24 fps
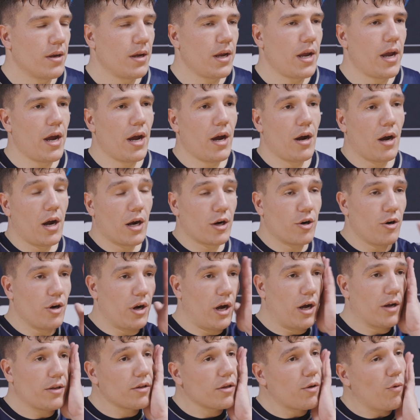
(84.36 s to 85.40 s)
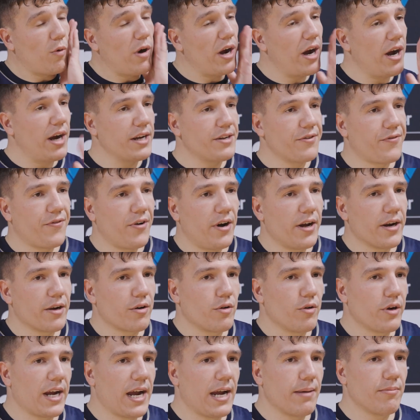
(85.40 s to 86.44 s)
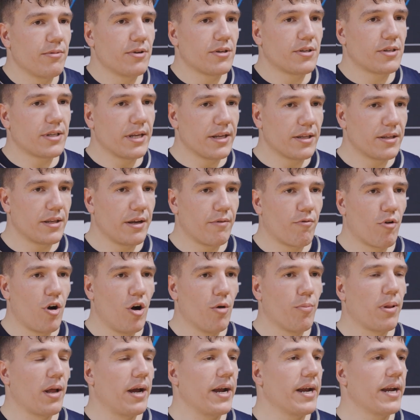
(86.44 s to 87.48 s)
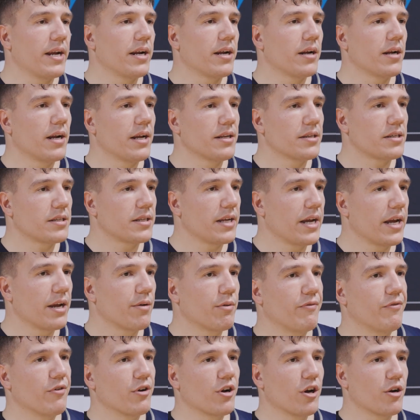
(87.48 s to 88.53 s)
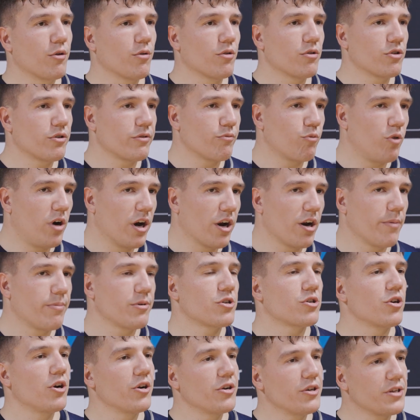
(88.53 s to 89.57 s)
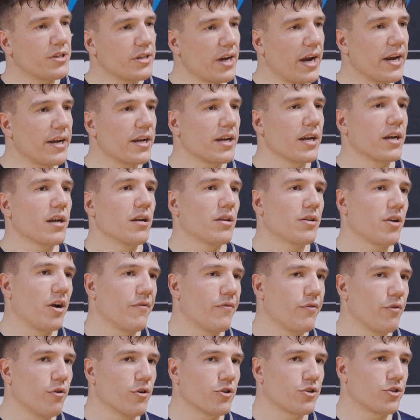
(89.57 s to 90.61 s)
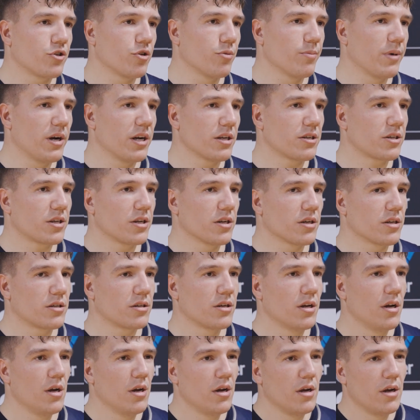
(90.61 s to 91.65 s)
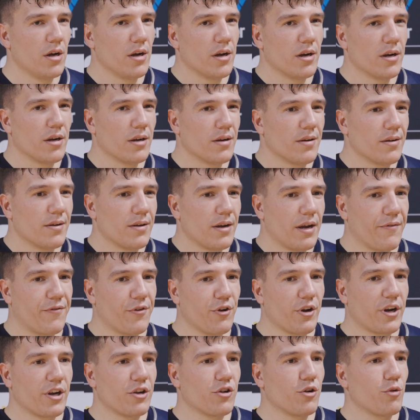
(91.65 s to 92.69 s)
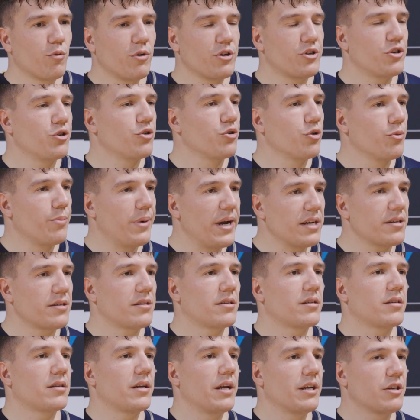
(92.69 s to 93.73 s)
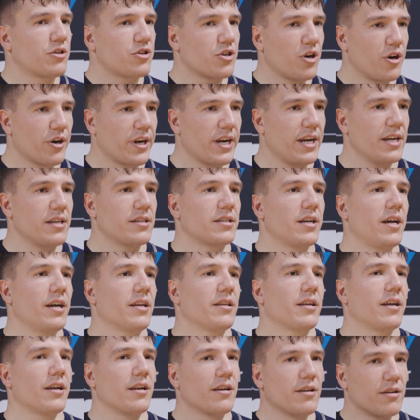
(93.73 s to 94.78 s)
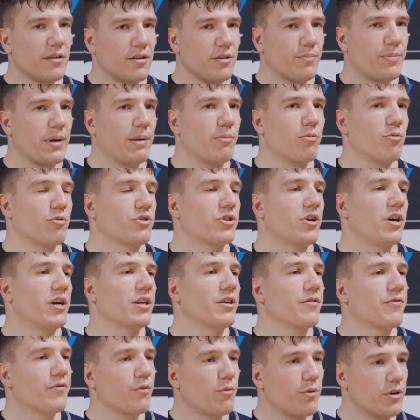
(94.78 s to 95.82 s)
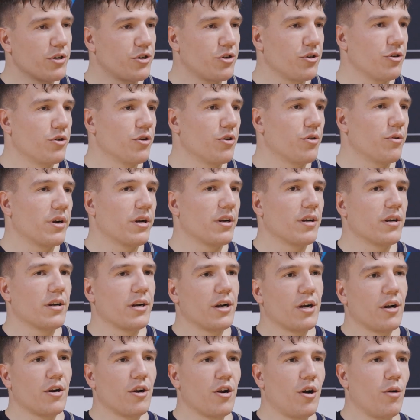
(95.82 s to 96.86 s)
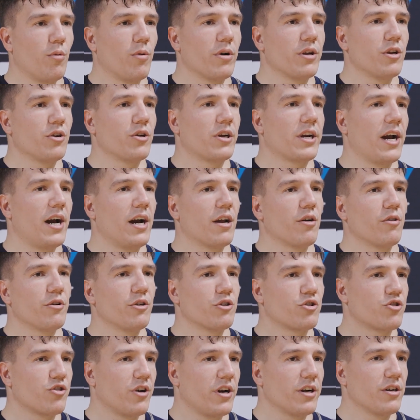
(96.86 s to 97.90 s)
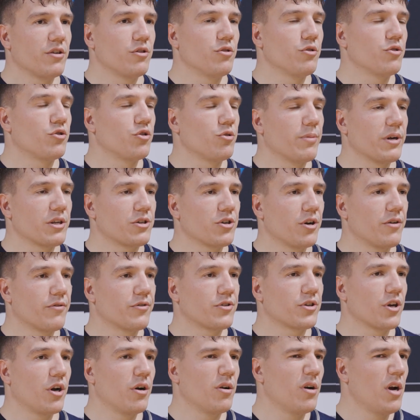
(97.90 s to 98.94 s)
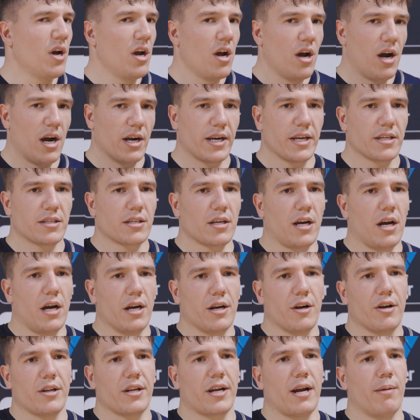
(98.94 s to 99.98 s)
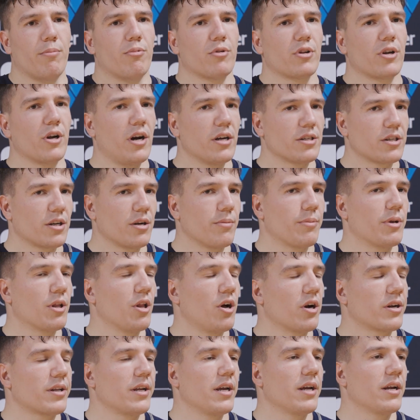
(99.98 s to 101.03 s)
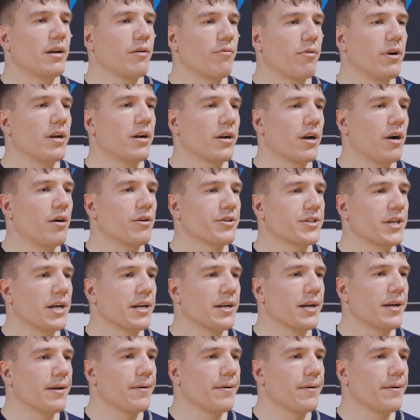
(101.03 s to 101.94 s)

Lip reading: Yeah, the way I define a good game is the role playing, and understand if you got a wide open shot, you take it. Don't force too much, because if you can do what you do best and showcase that, then people will sign you for what you do, and not what you can't or you're trying to do too much of. So I guess I know a couple of the guys are going to be locked in and ready to go on Sunday.